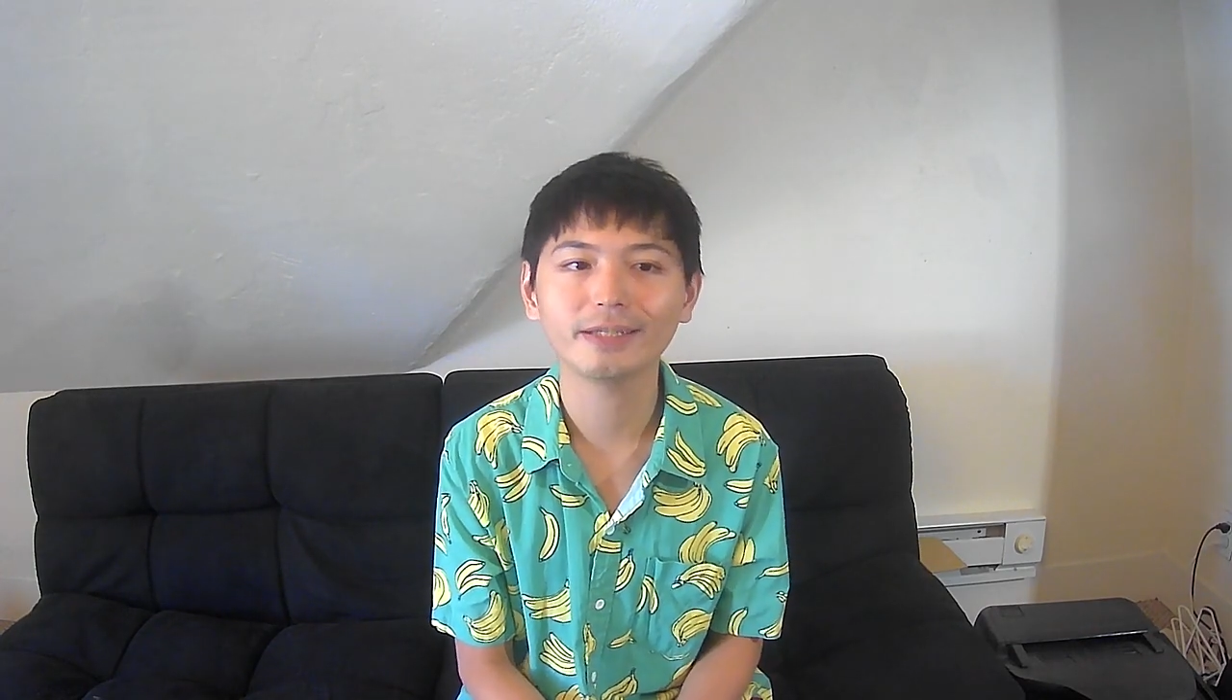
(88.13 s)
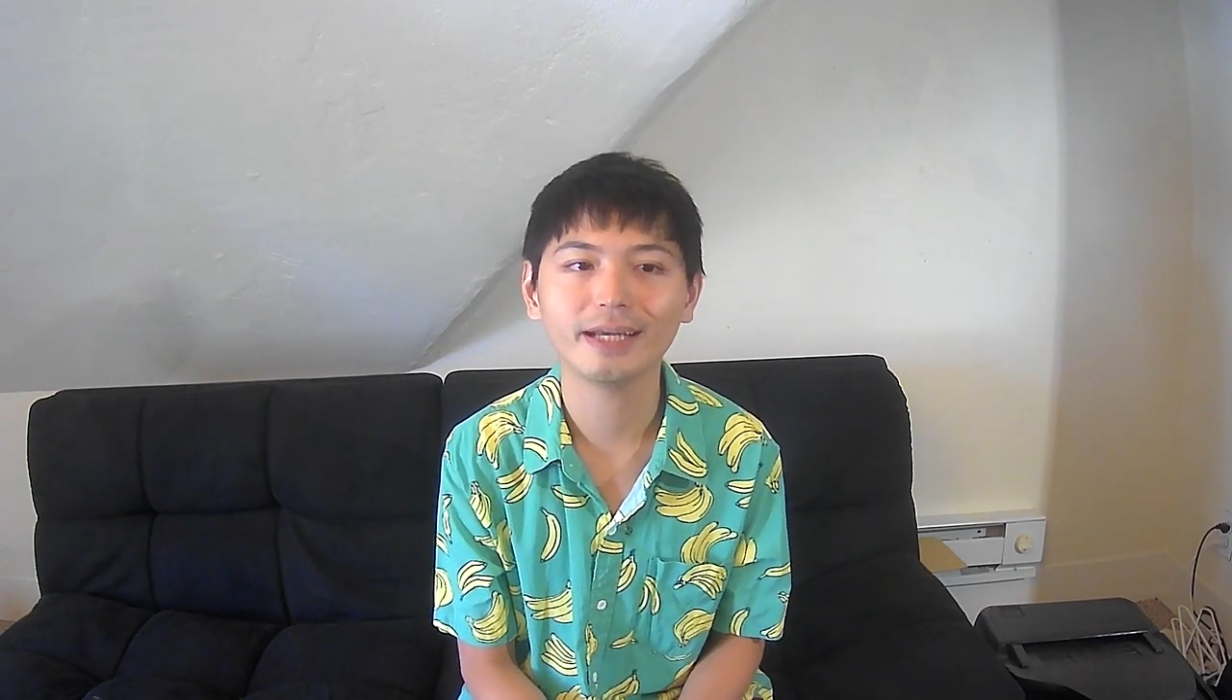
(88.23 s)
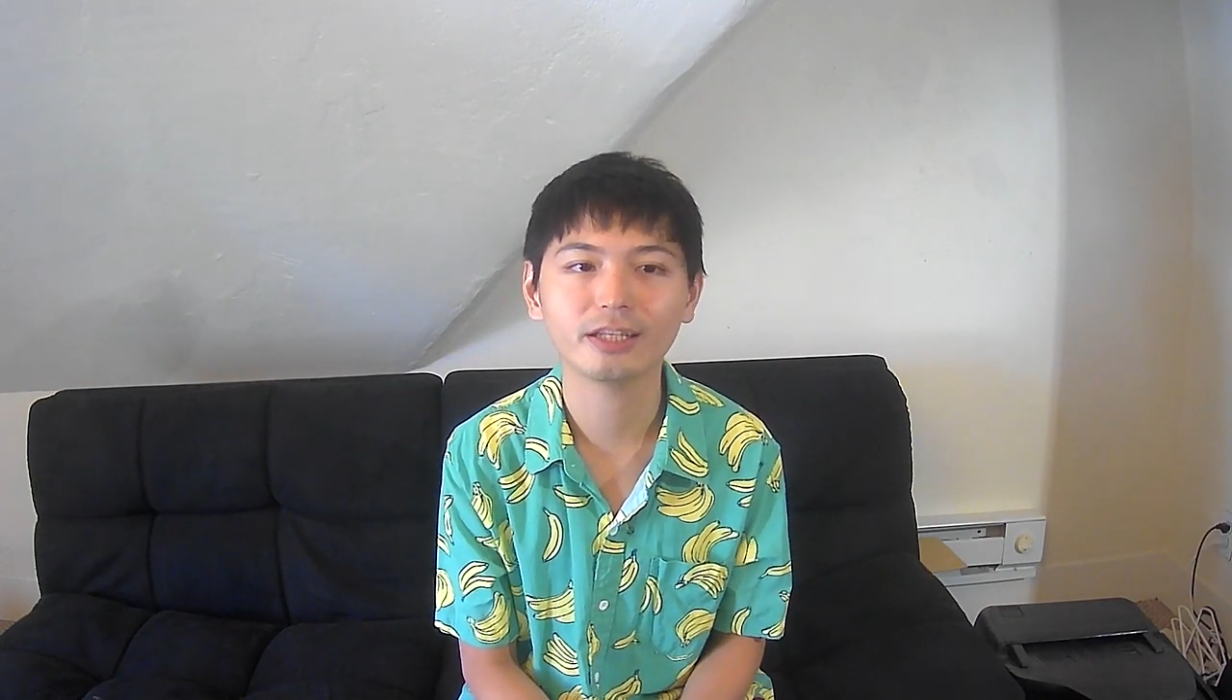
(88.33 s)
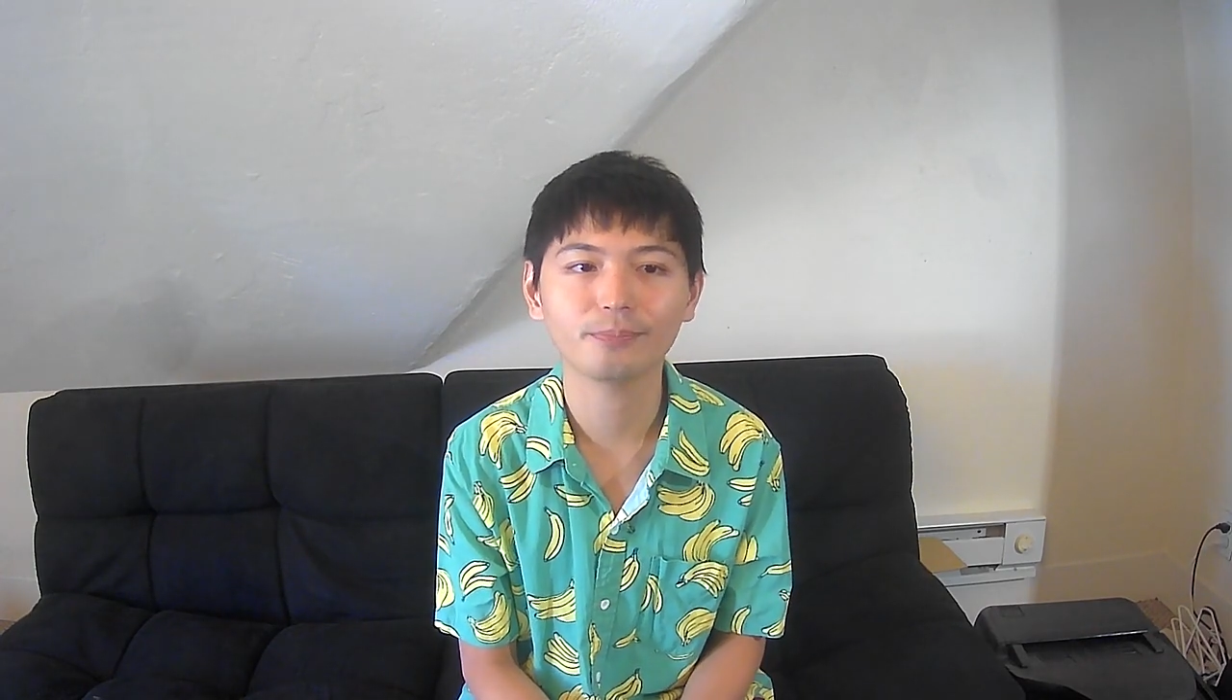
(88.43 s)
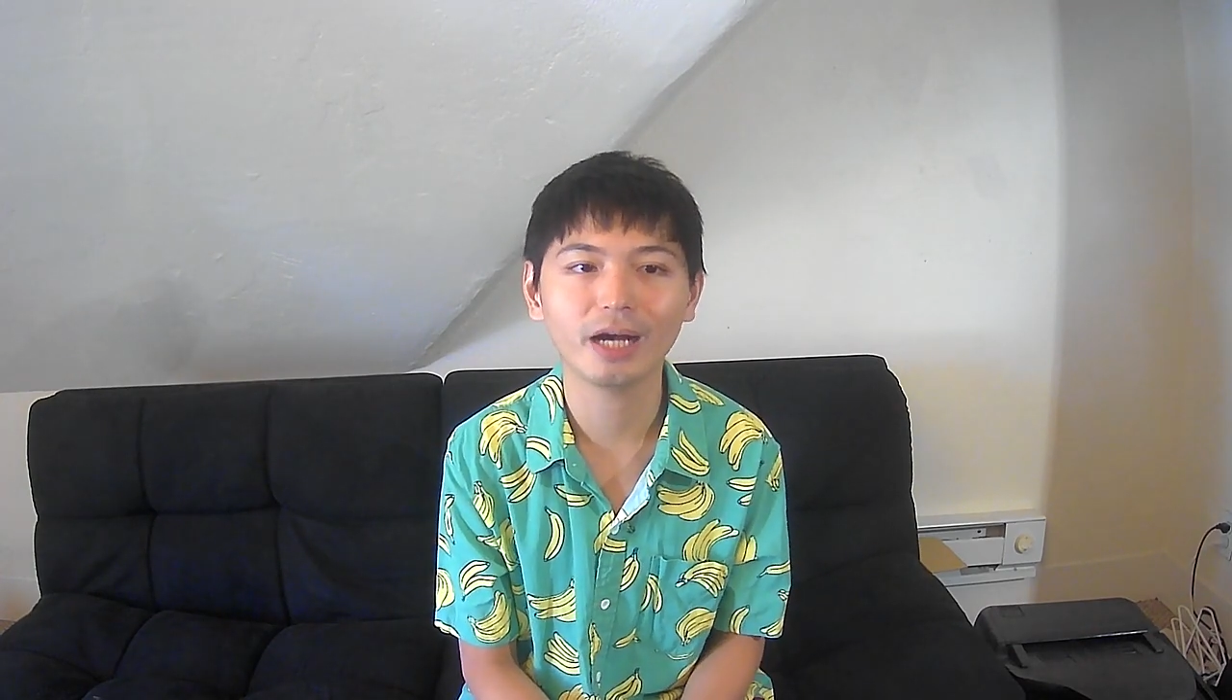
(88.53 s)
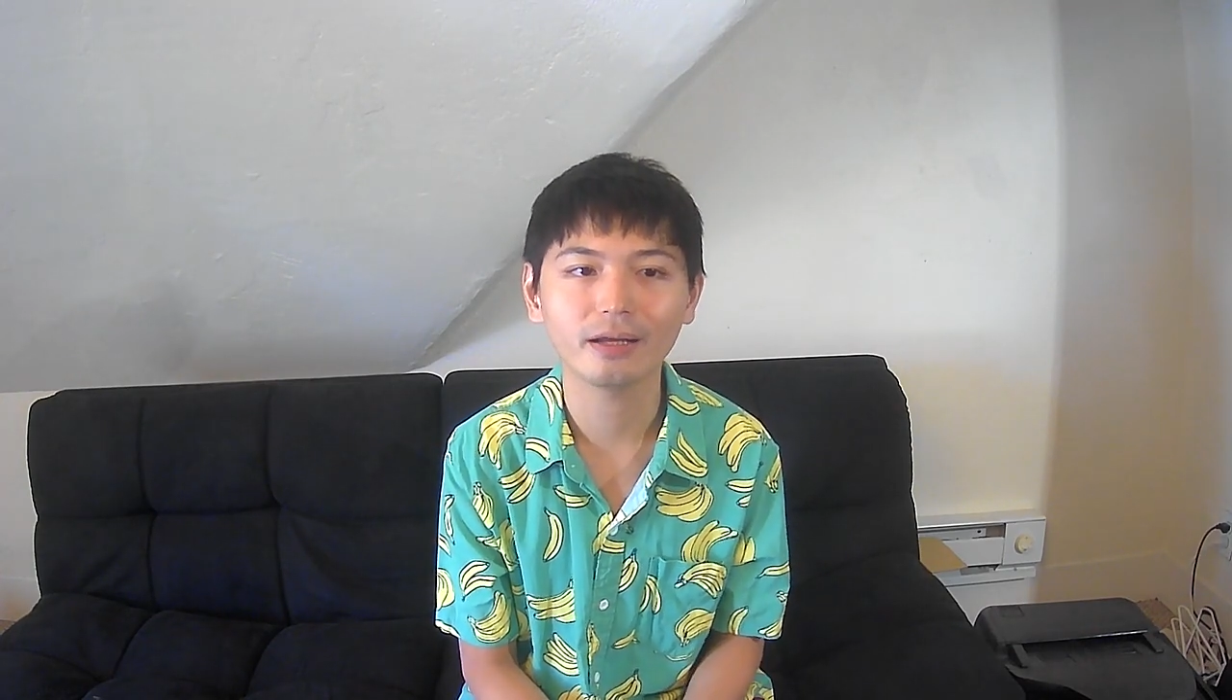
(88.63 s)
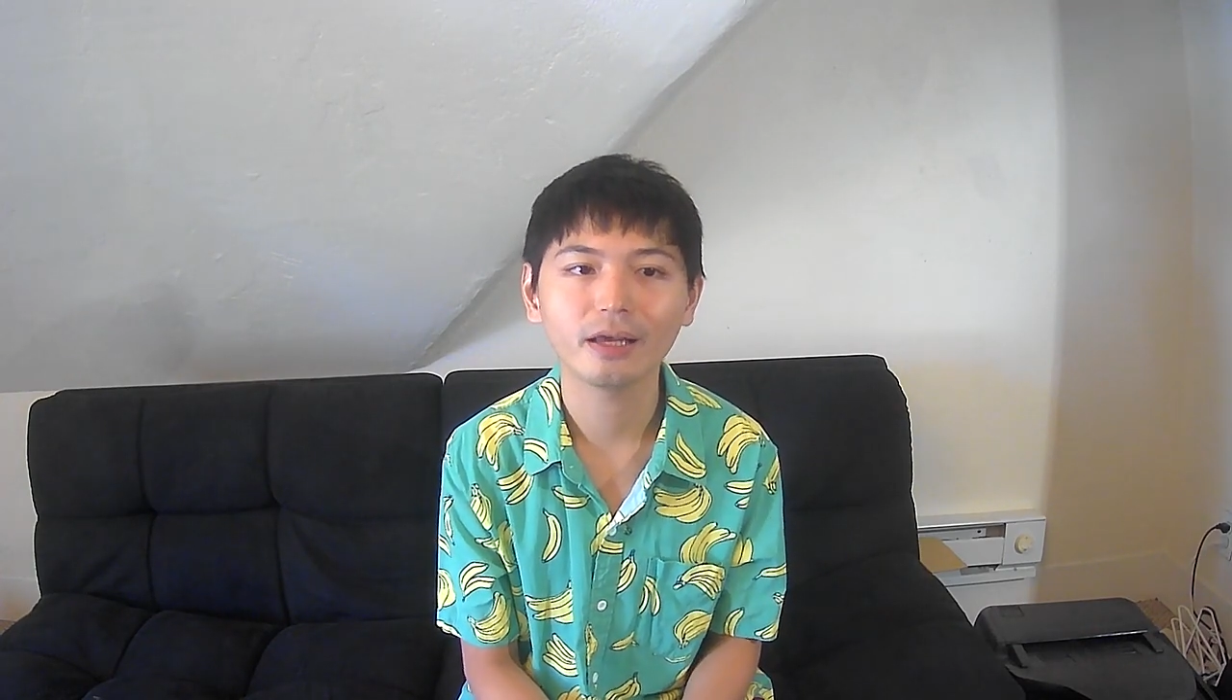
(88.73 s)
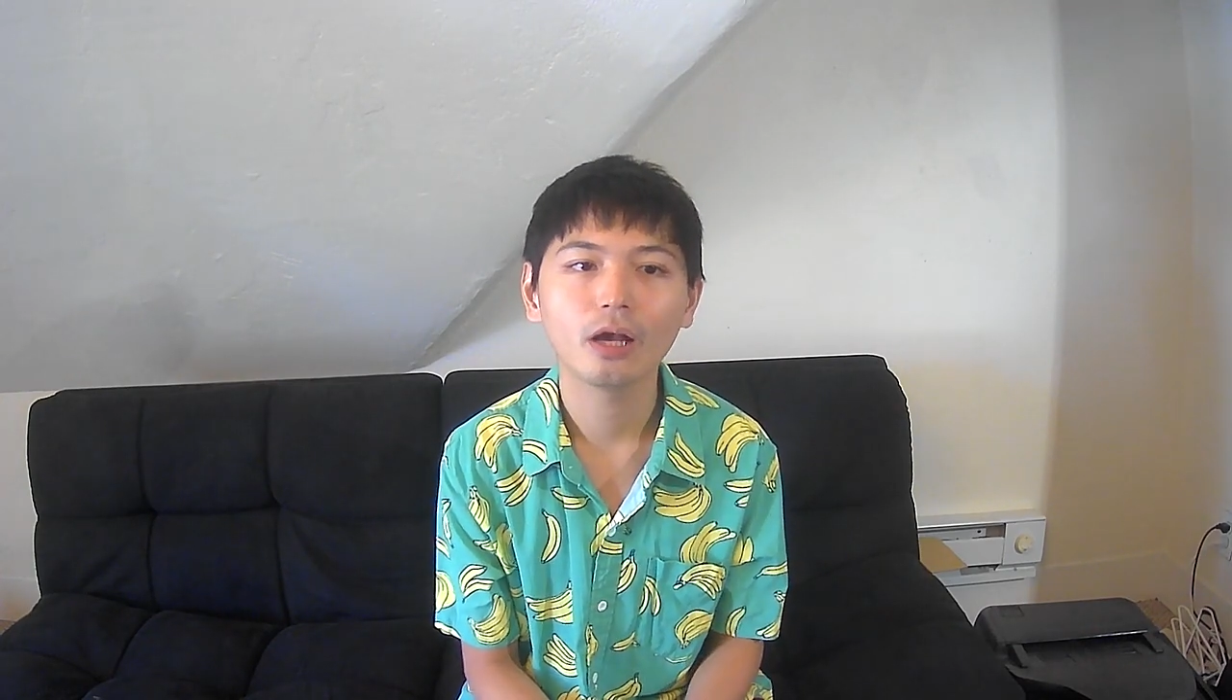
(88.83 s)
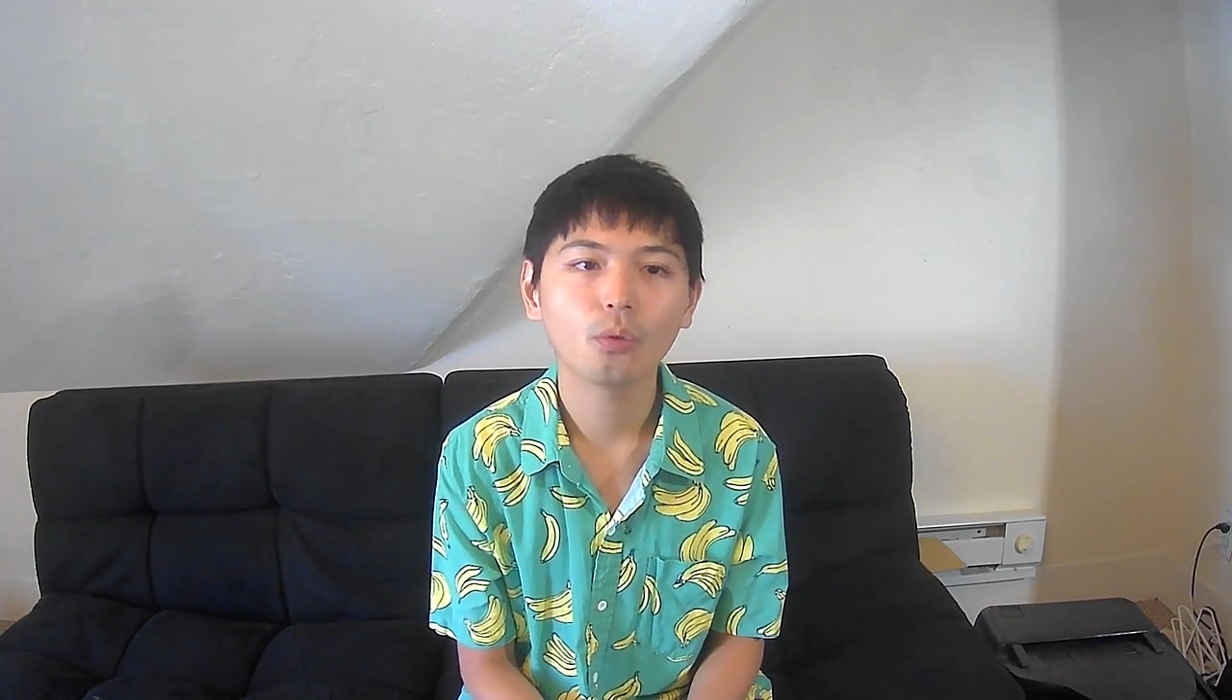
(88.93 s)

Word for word: next pop.